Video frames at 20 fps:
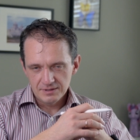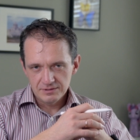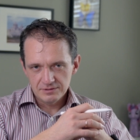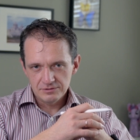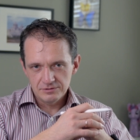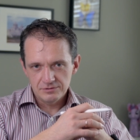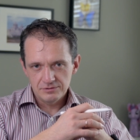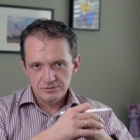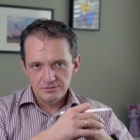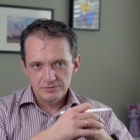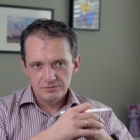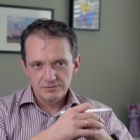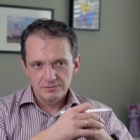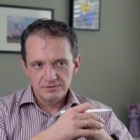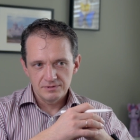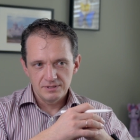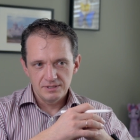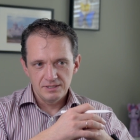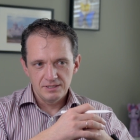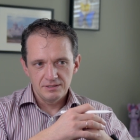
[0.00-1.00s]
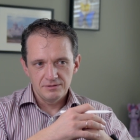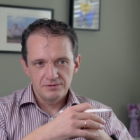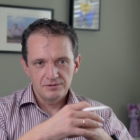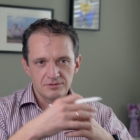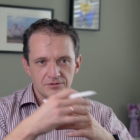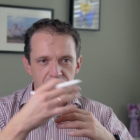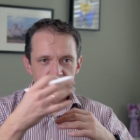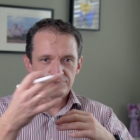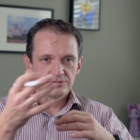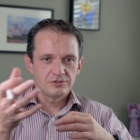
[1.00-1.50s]
So the
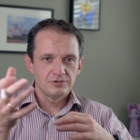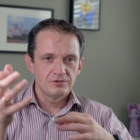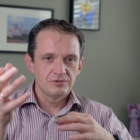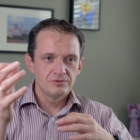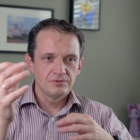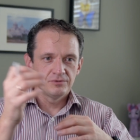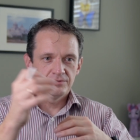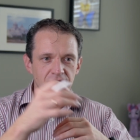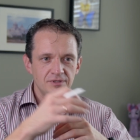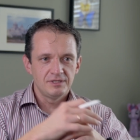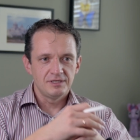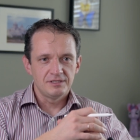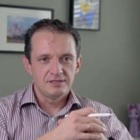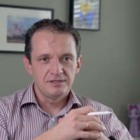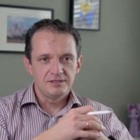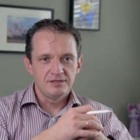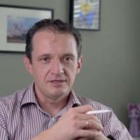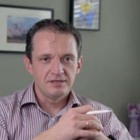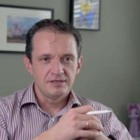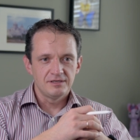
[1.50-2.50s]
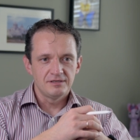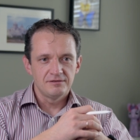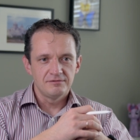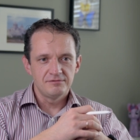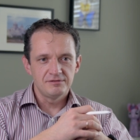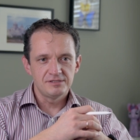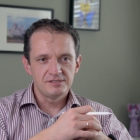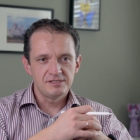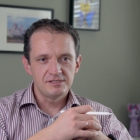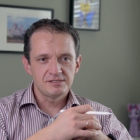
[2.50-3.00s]
you could show that the
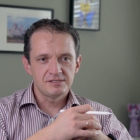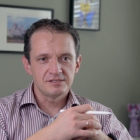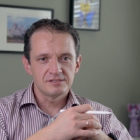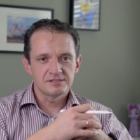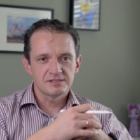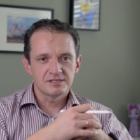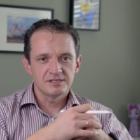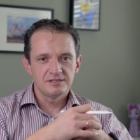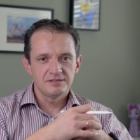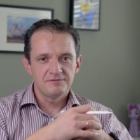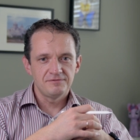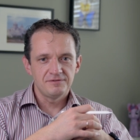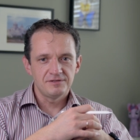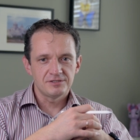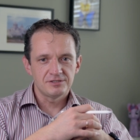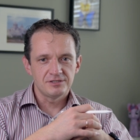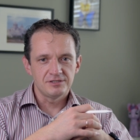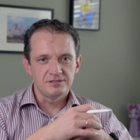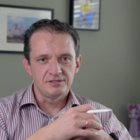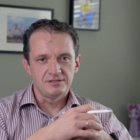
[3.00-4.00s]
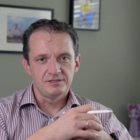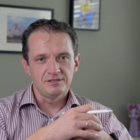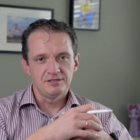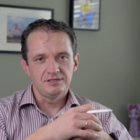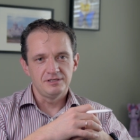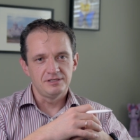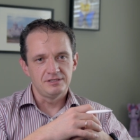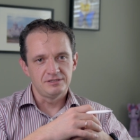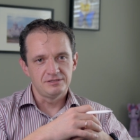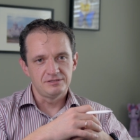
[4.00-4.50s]
resistance coefficient
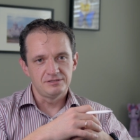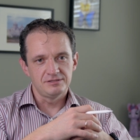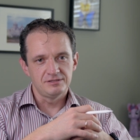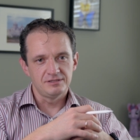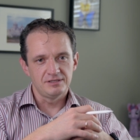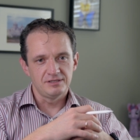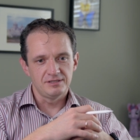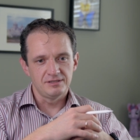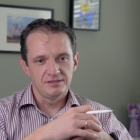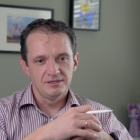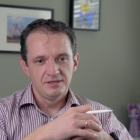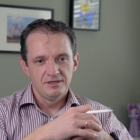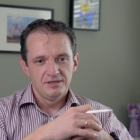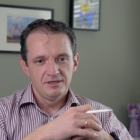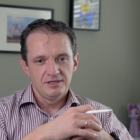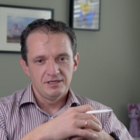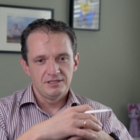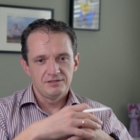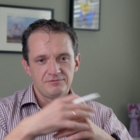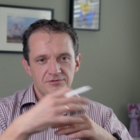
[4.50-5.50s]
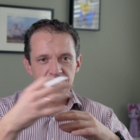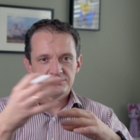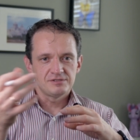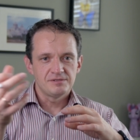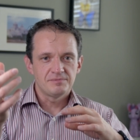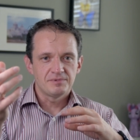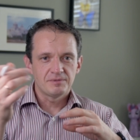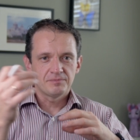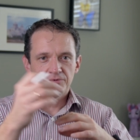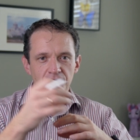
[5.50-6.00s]
is uh,
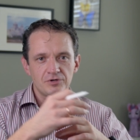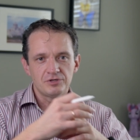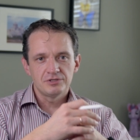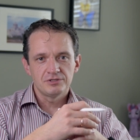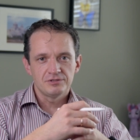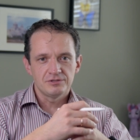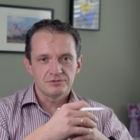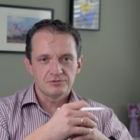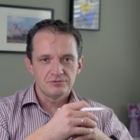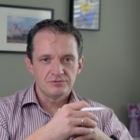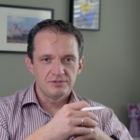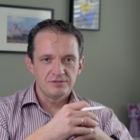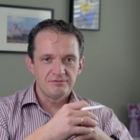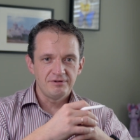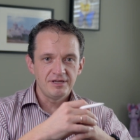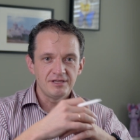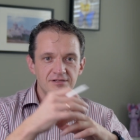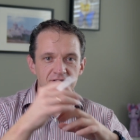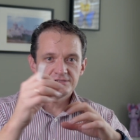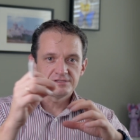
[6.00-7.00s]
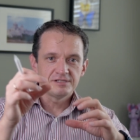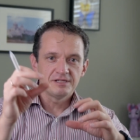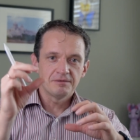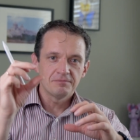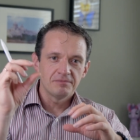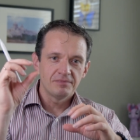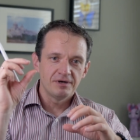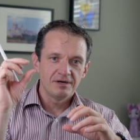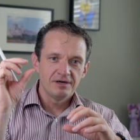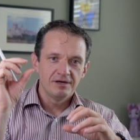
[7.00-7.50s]
inversely proportional to the Reynolds
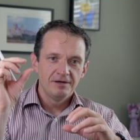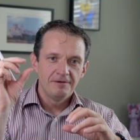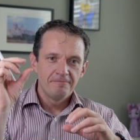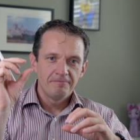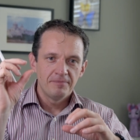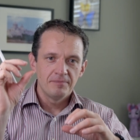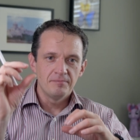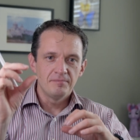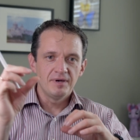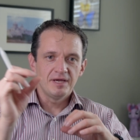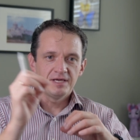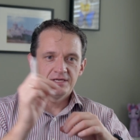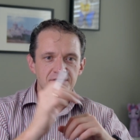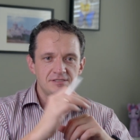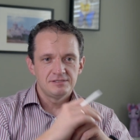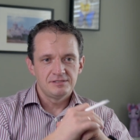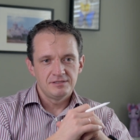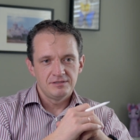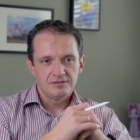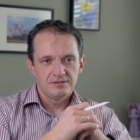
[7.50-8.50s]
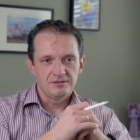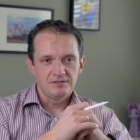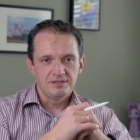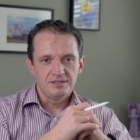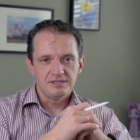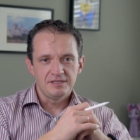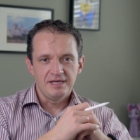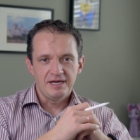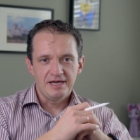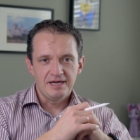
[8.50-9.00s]
number based on
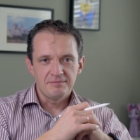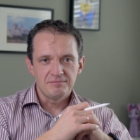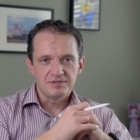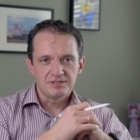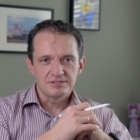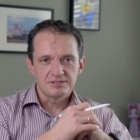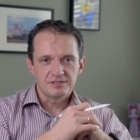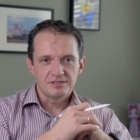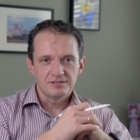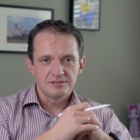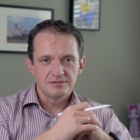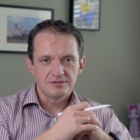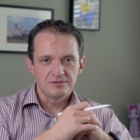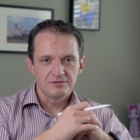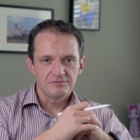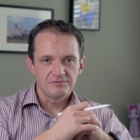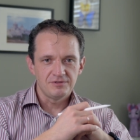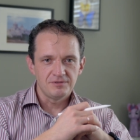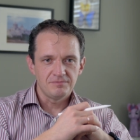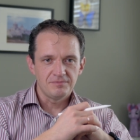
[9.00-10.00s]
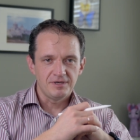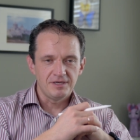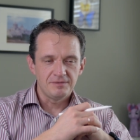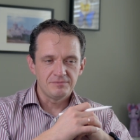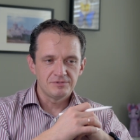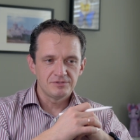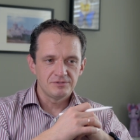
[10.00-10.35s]
the diameter of the pipe.